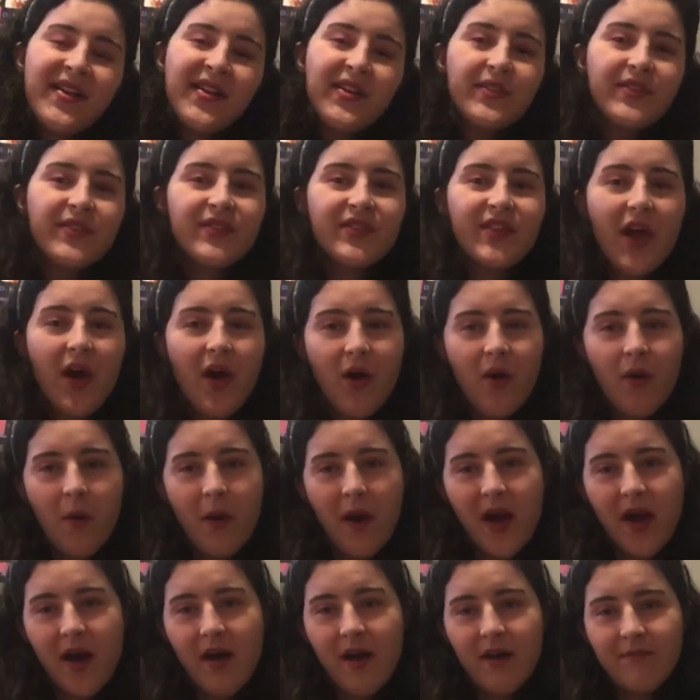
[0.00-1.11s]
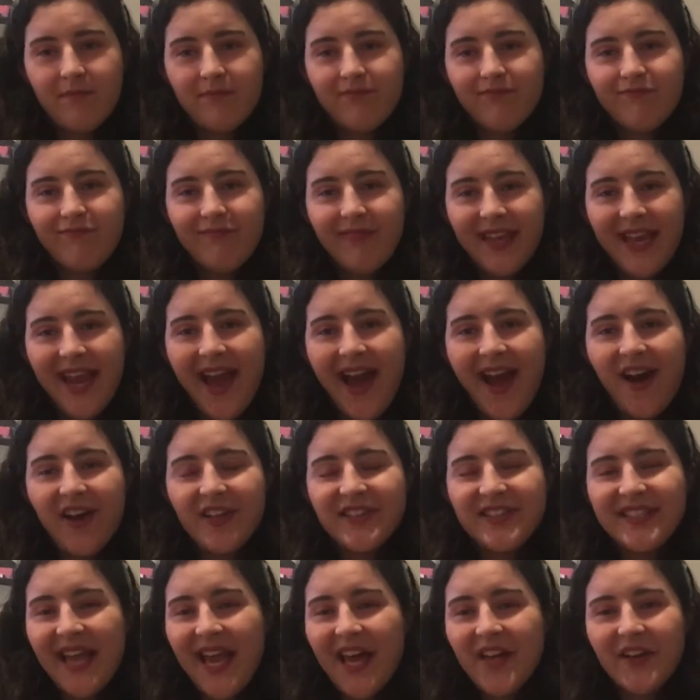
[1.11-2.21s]
So on
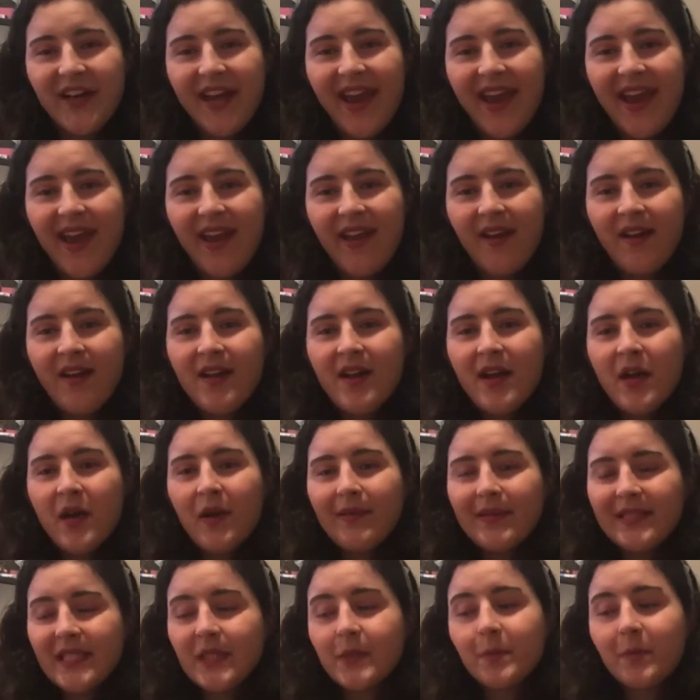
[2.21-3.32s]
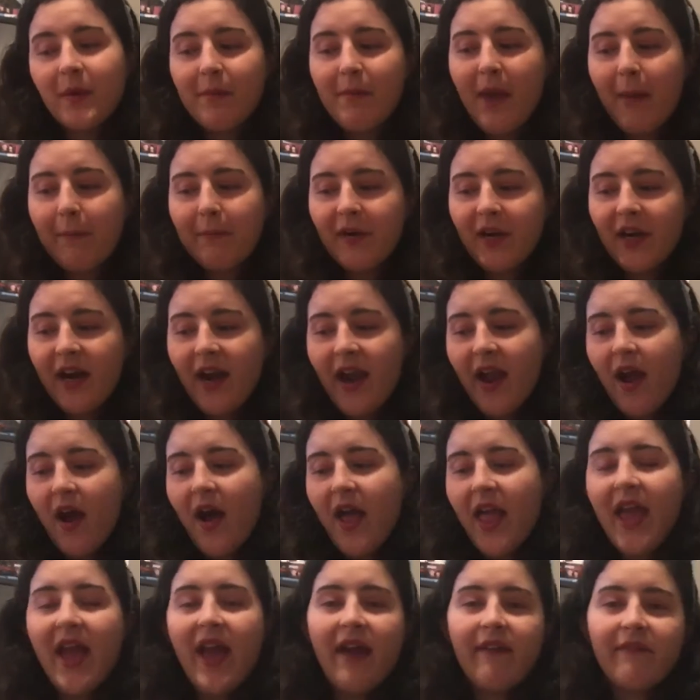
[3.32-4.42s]
Saturday, let's remember
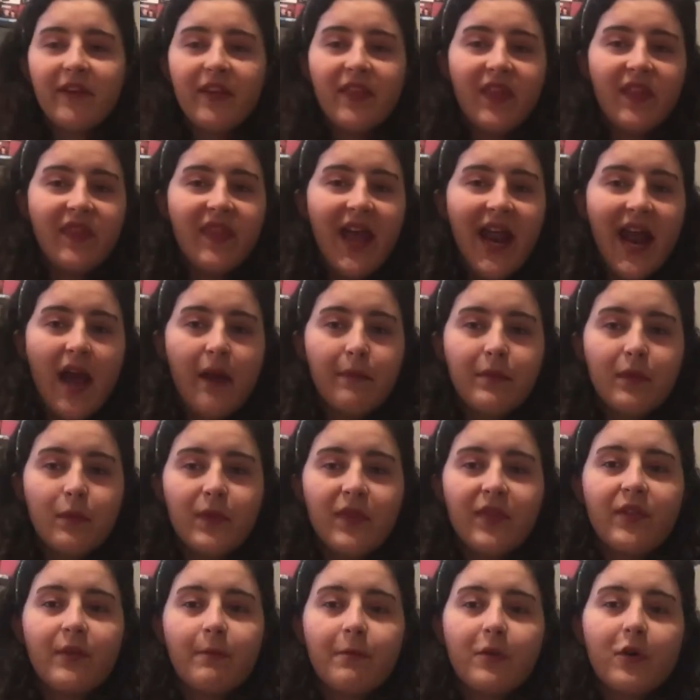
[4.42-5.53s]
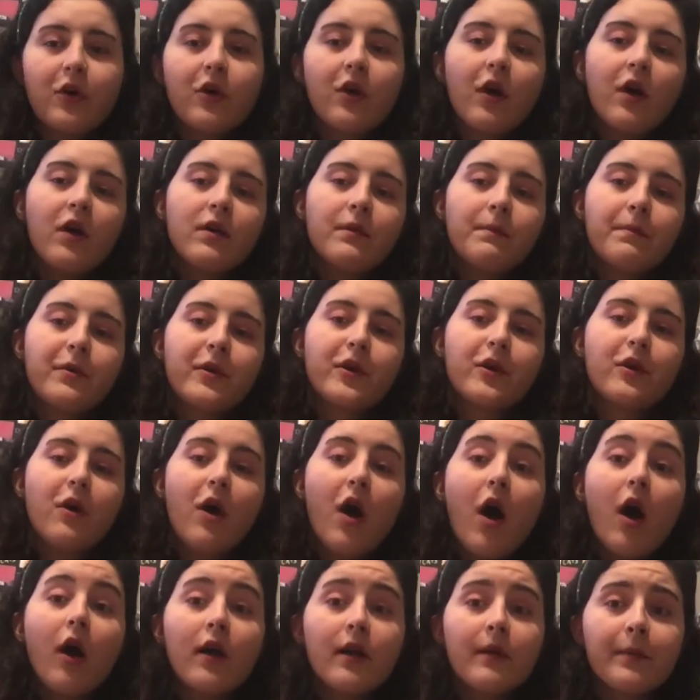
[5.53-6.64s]
everything that happened with the Pearl
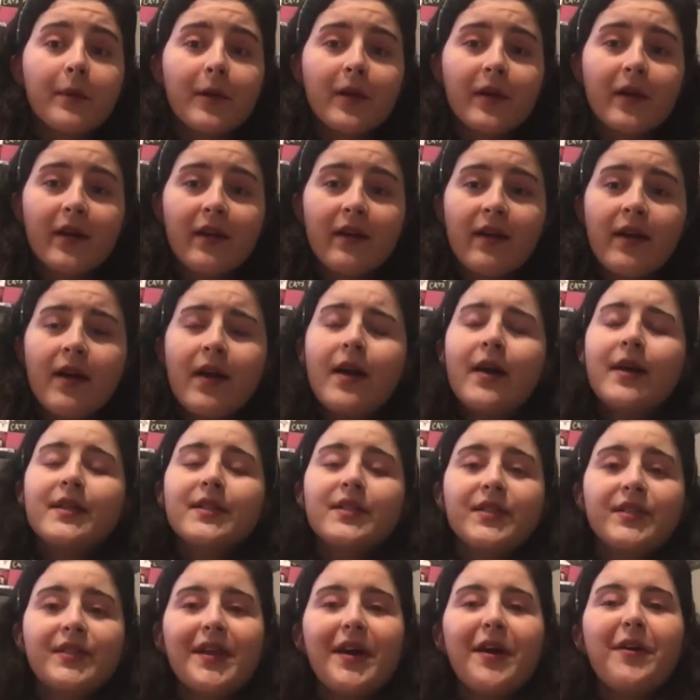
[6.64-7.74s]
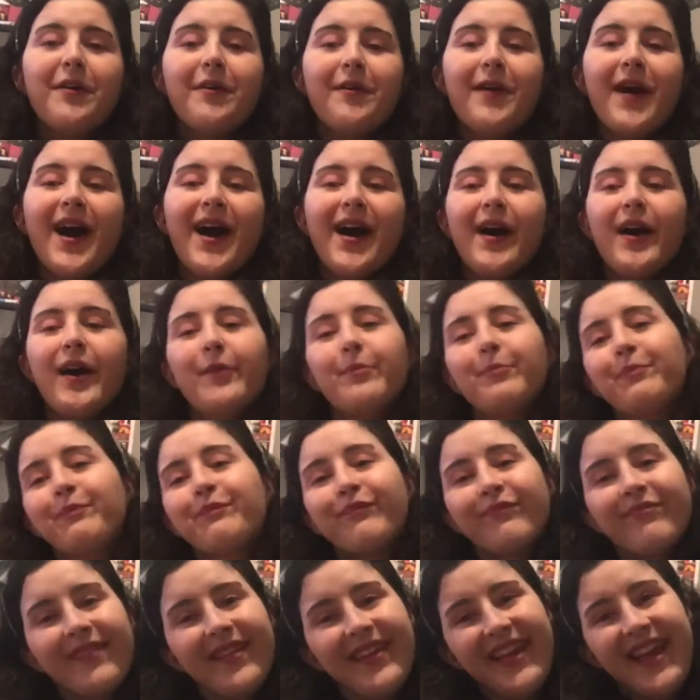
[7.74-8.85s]
Harbor. So
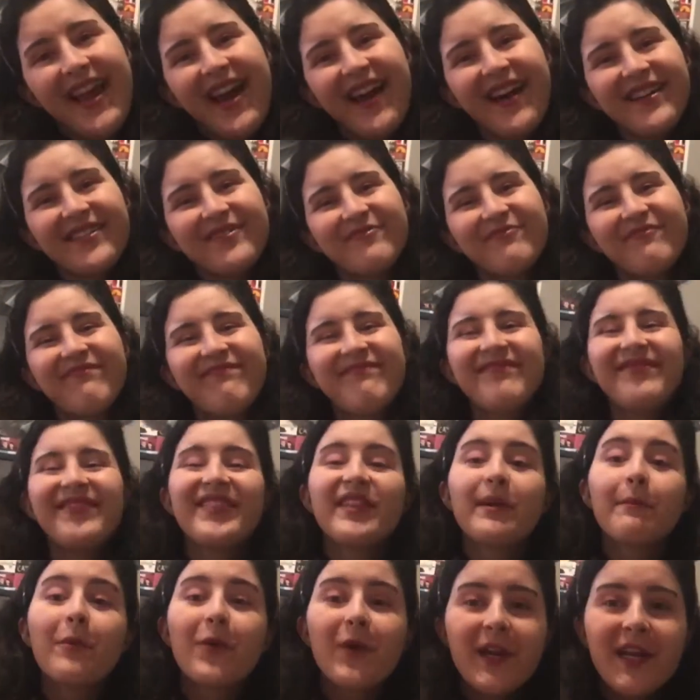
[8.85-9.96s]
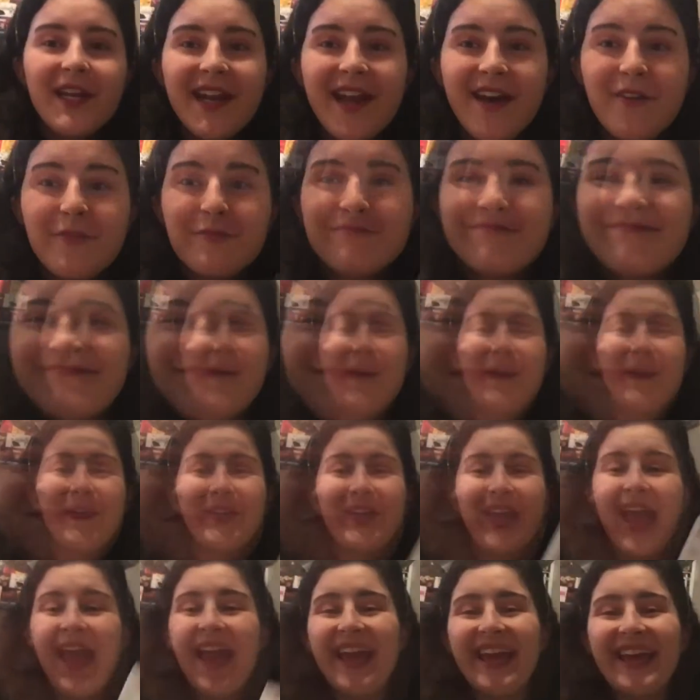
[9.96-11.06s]
the more you know.
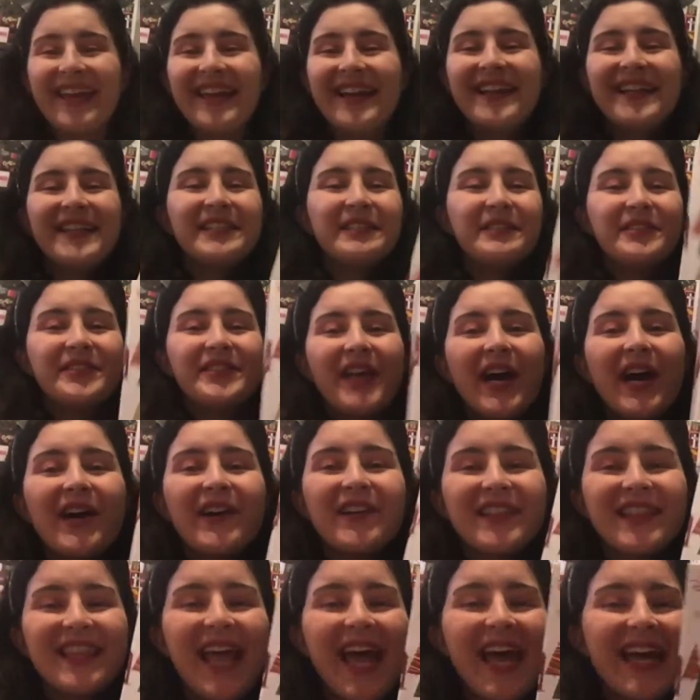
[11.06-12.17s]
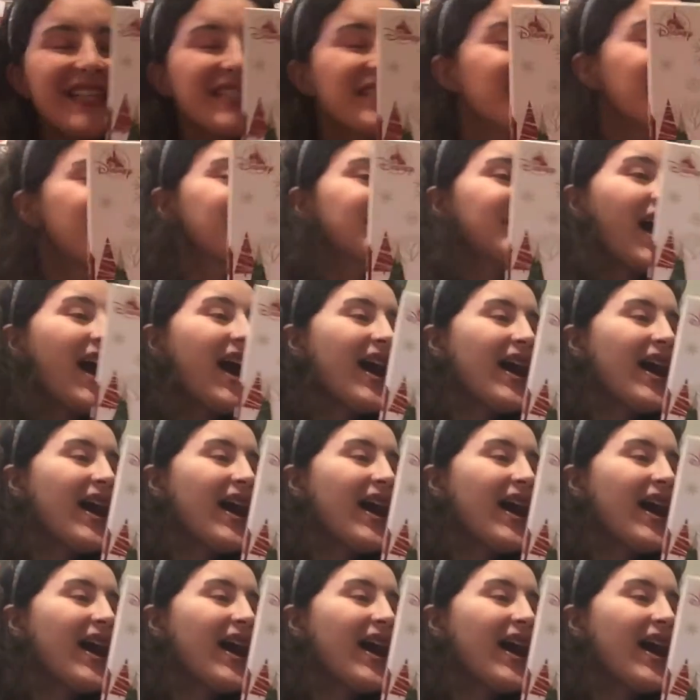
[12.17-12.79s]
Okay, so let's